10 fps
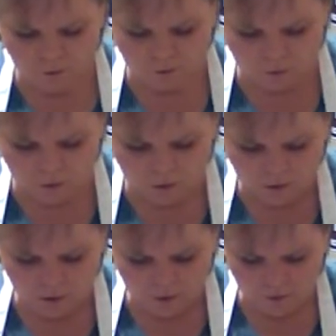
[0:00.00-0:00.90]
or
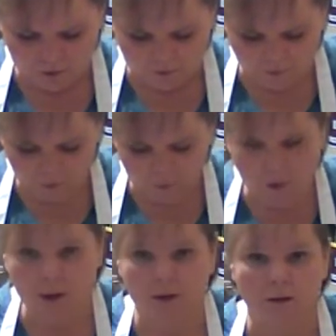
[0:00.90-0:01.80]
whatever we
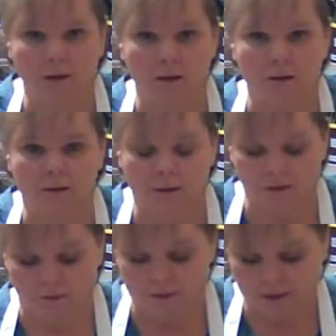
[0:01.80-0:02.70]
want, because you
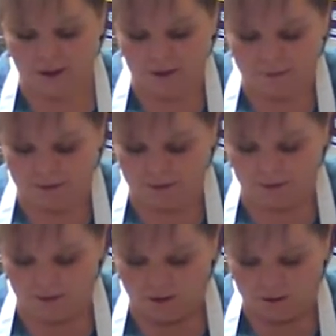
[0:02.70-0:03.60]
know it's ham,
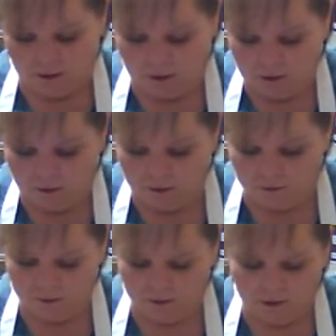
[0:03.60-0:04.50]

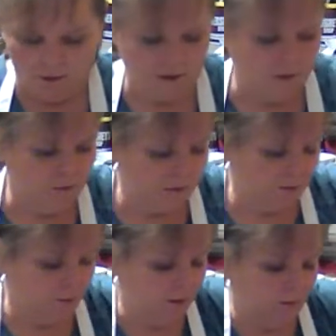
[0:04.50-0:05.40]
and we could
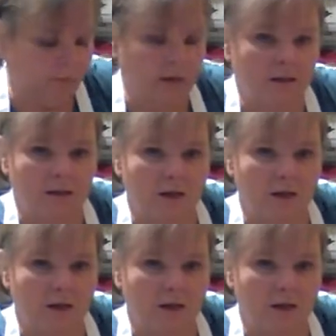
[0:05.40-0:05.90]
put it on pizza.